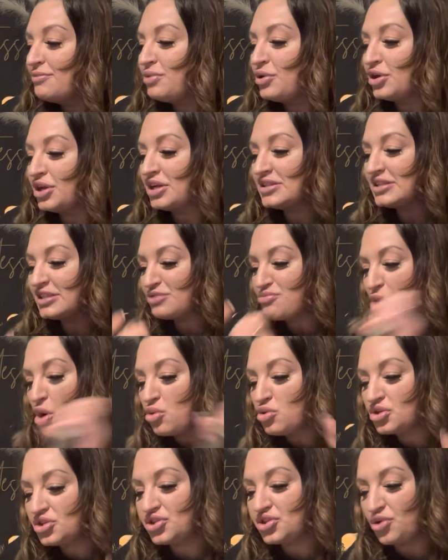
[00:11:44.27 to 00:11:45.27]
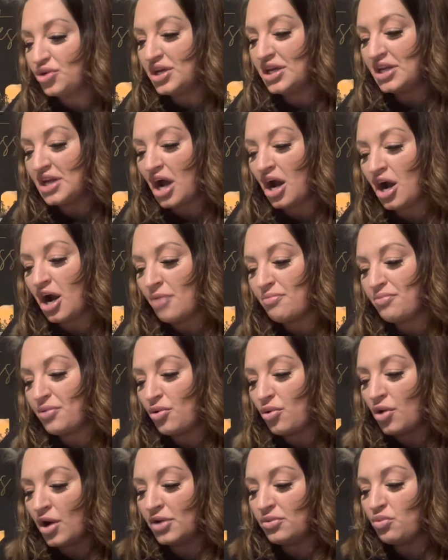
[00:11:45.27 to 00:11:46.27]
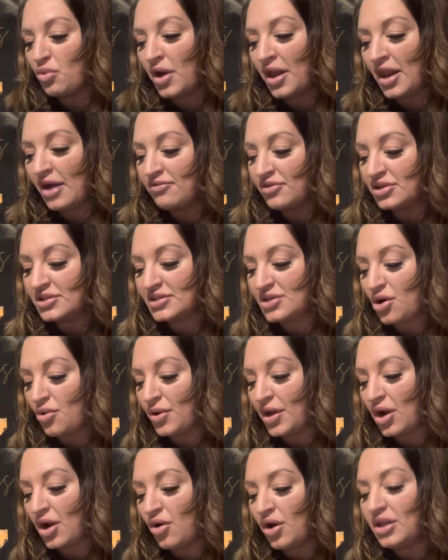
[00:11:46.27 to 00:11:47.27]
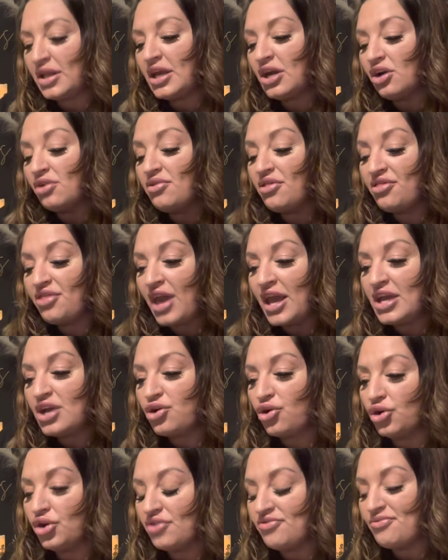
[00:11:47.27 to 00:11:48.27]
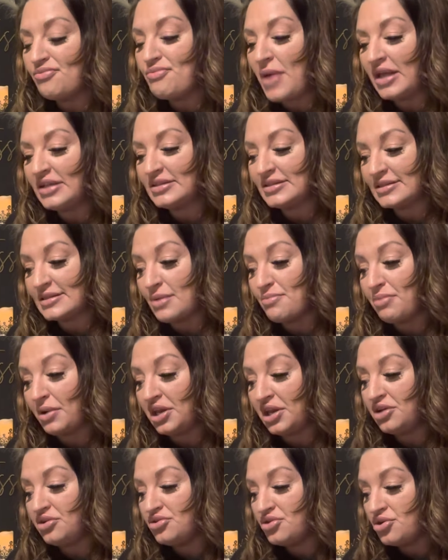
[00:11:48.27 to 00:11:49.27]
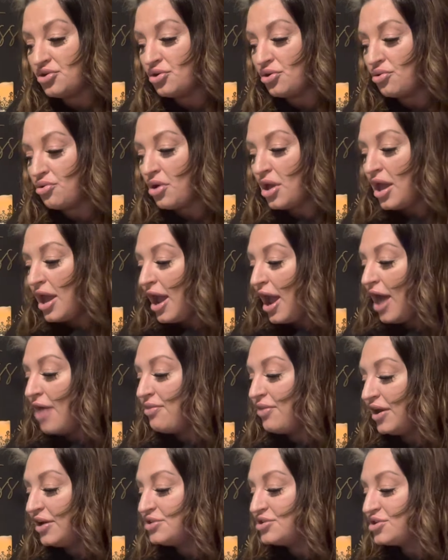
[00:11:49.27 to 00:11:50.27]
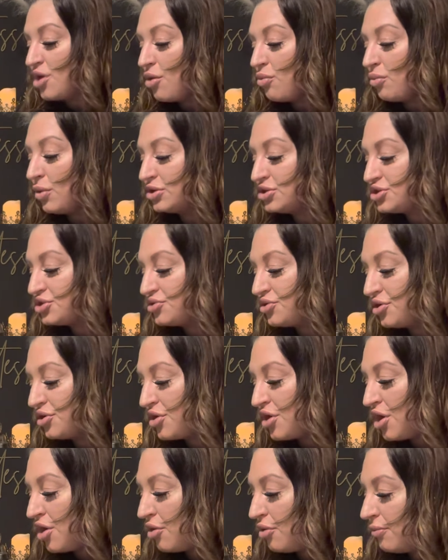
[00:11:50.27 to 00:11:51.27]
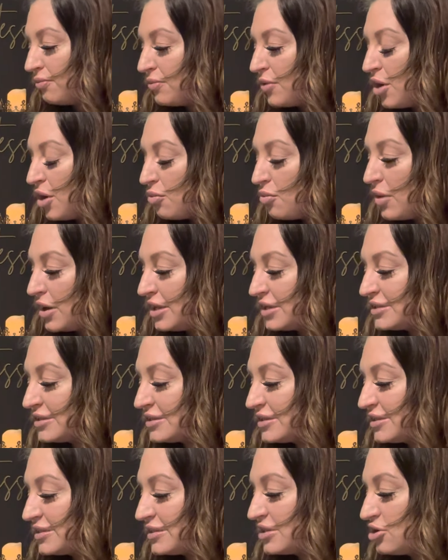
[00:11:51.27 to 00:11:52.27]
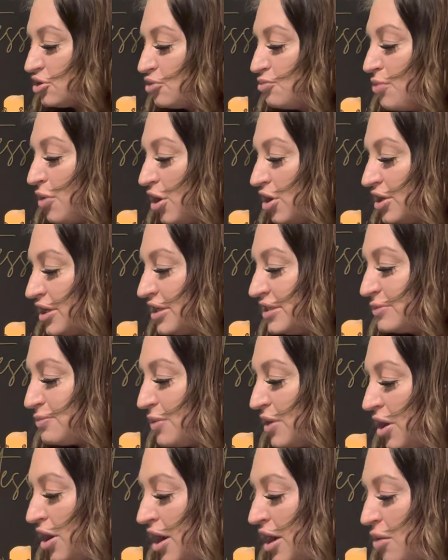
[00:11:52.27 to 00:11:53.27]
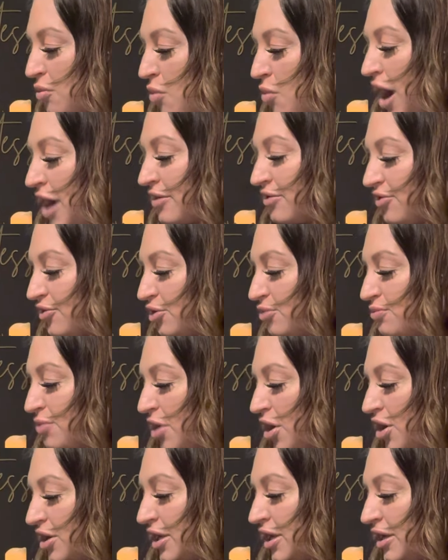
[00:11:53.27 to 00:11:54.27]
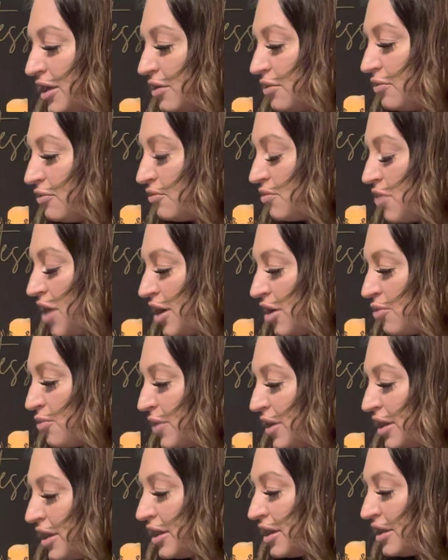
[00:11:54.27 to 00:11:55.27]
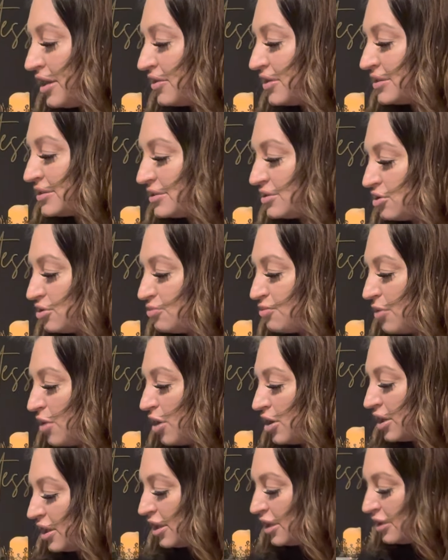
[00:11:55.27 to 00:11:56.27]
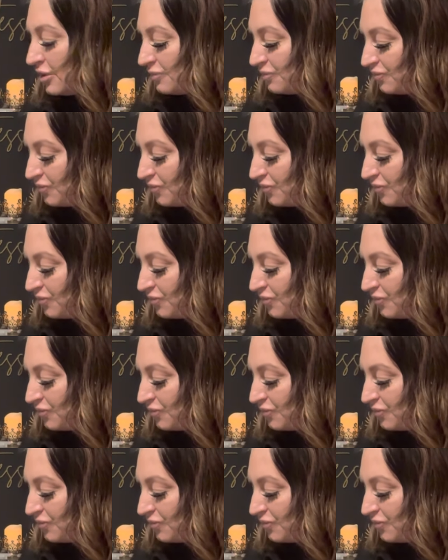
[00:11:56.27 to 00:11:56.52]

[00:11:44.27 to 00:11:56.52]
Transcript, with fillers: put a smoke screen up on whatever's going on here. They could have meant somebody new, and they don't want you to know. What is this third party spirit? Why third party? Why are we getting this third party?